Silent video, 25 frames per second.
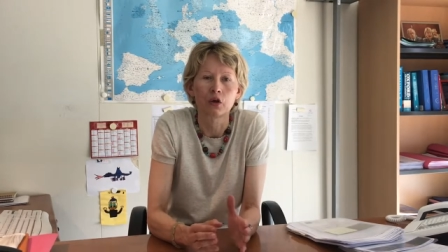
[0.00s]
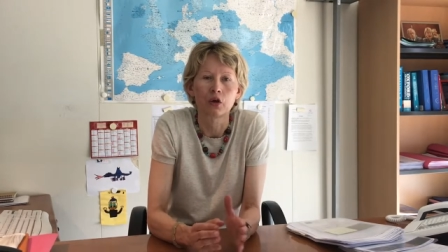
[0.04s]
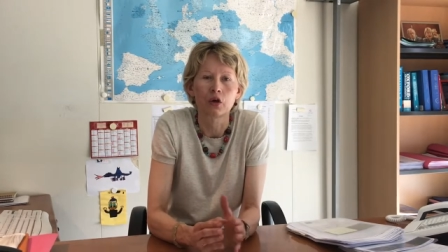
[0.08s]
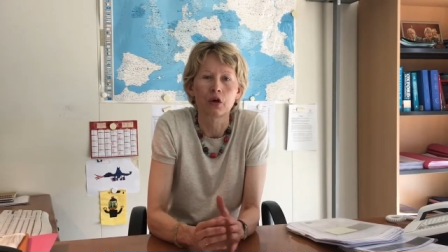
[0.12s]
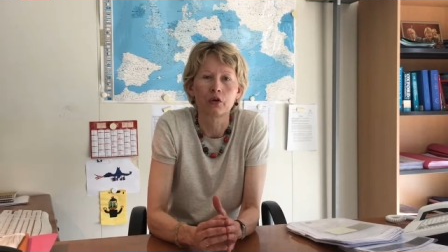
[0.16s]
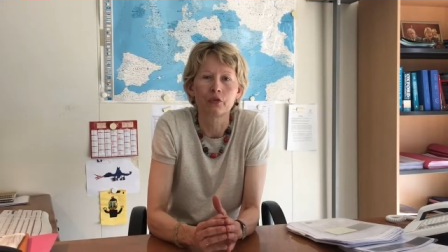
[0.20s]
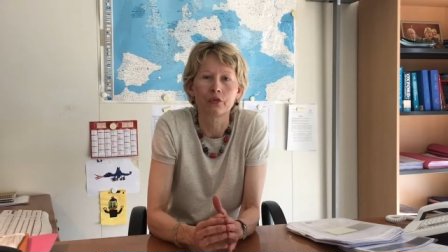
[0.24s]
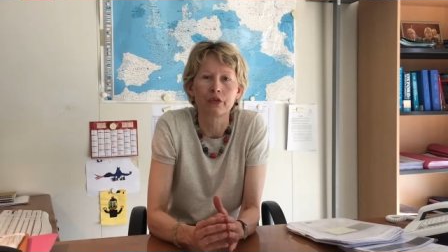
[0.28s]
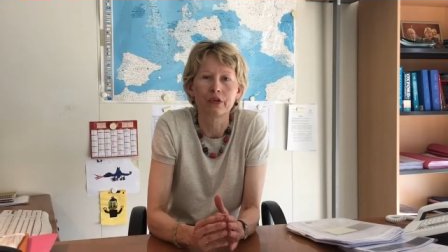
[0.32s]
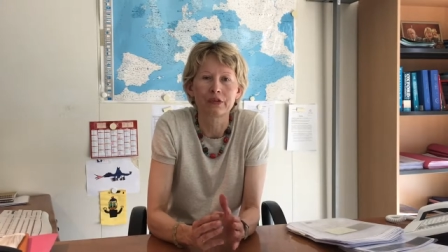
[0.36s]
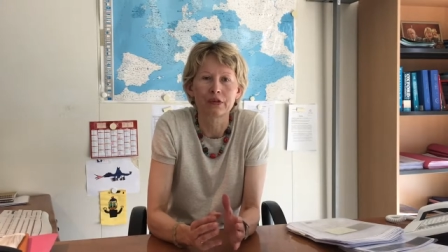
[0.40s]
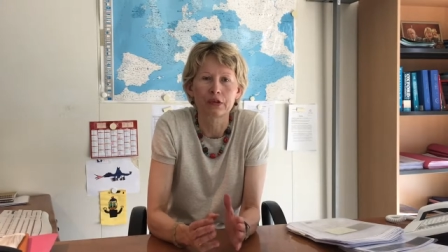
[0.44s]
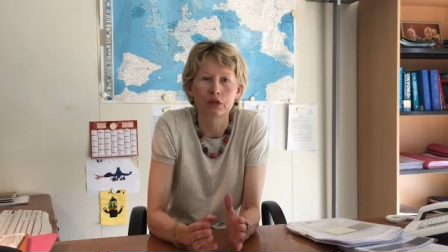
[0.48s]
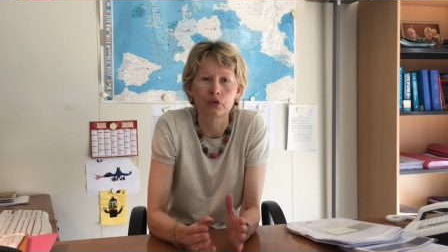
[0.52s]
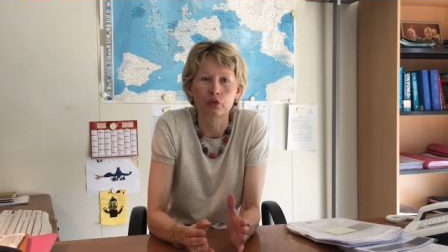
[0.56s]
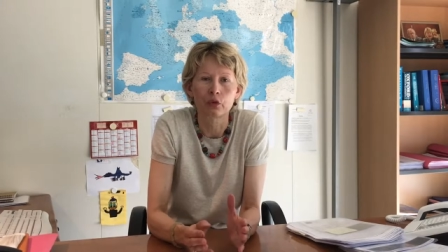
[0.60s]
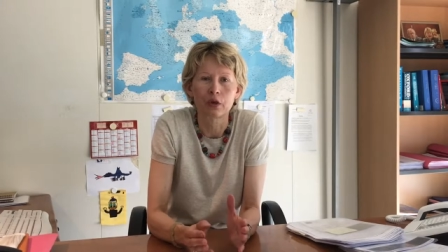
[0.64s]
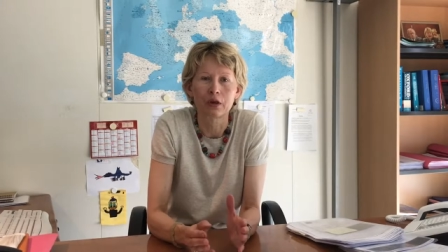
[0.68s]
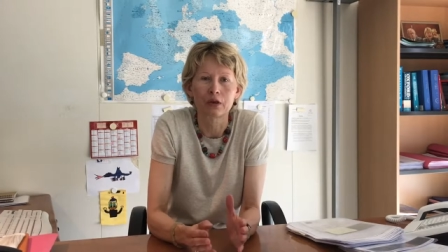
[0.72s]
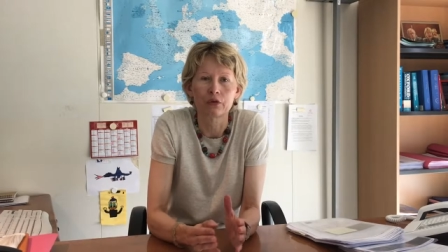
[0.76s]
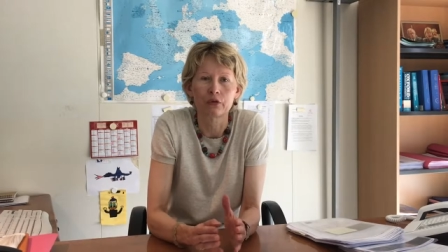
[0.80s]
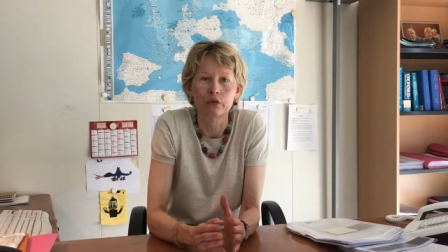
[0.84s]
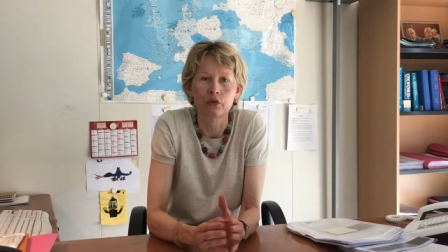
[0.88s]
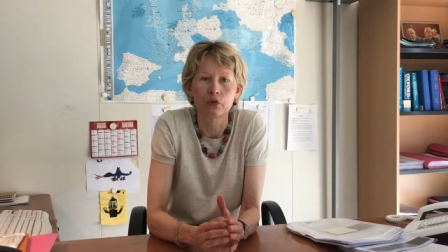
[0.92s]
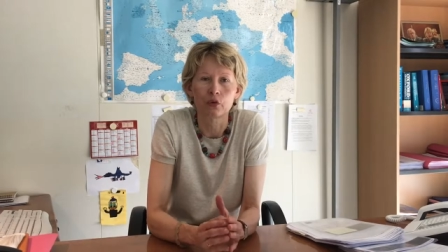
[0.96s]
of the
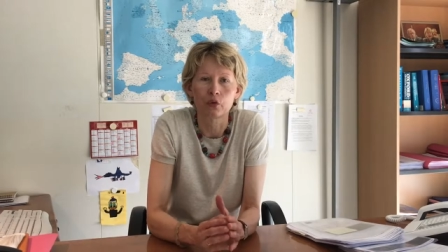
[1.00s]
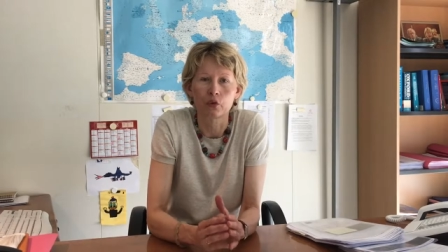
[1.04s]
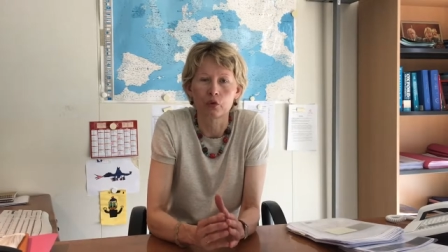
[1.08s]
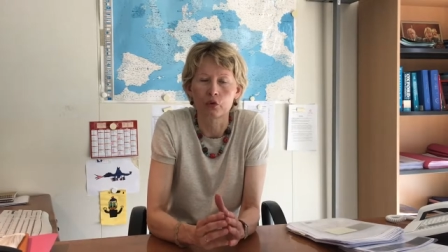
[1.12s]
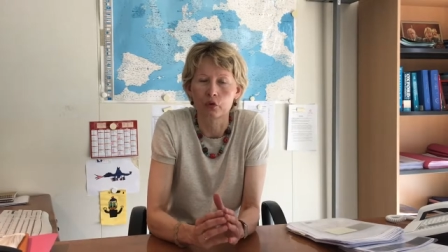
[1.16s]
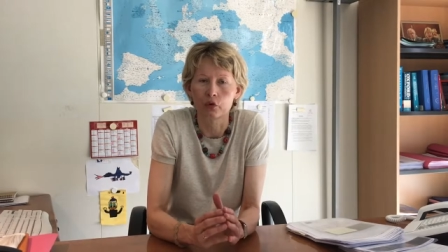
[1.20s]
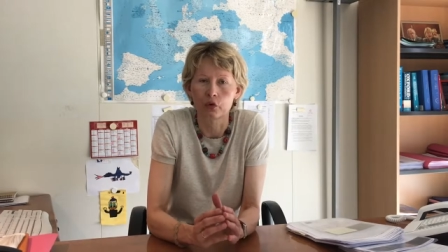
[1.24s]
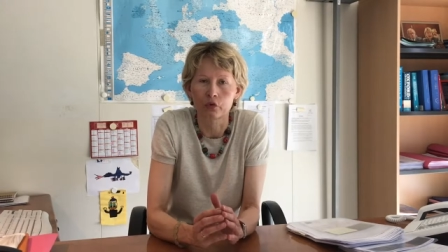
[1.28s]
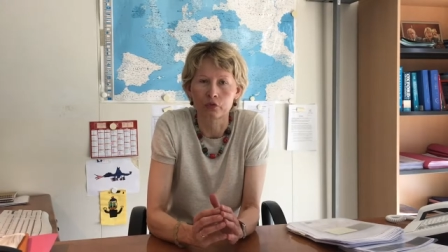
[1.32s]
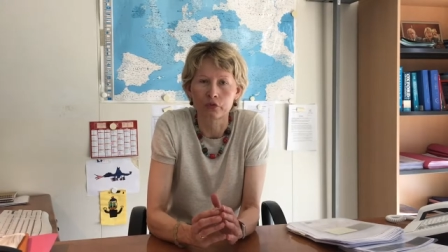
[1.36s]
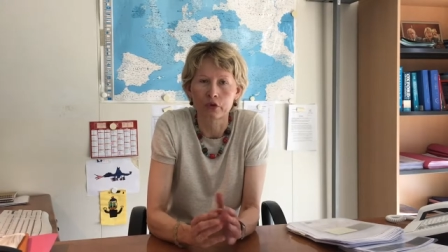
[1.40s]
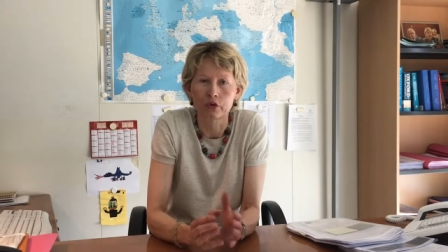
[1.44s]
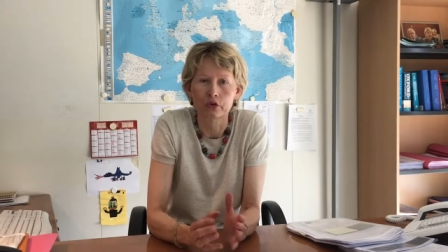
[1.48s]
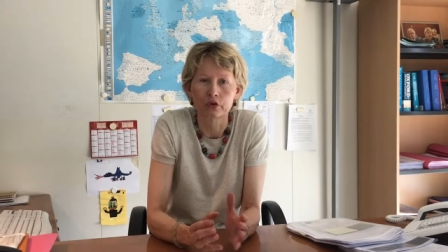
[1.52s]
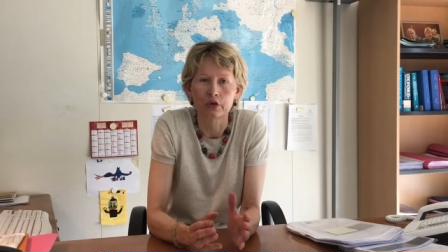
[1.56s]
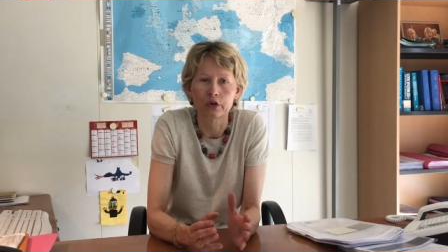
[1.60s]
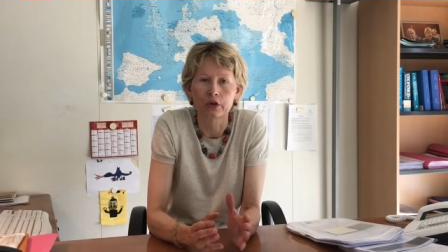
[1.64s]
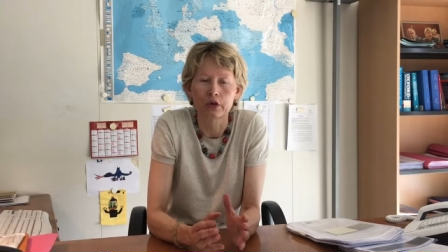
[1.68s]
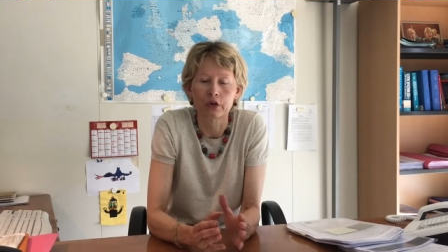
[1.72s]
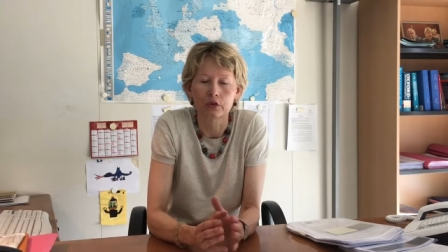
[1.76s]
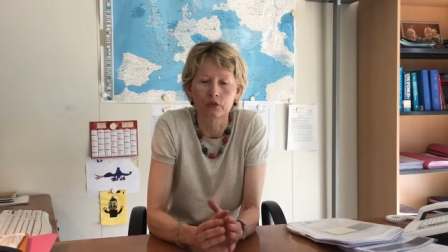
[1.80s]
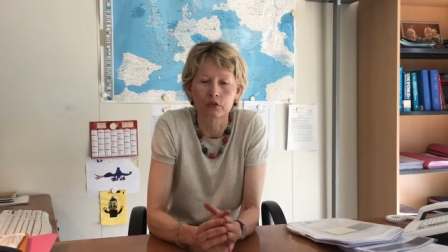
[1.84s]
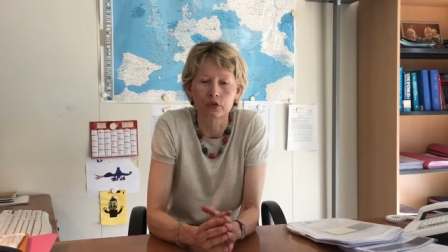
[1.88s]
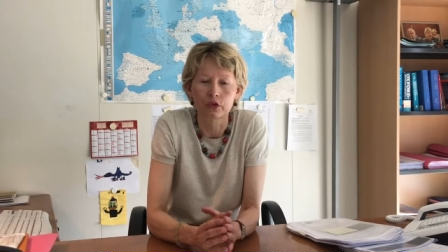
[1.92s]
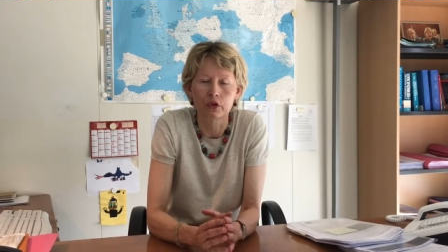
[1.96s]
situation or, or functioning of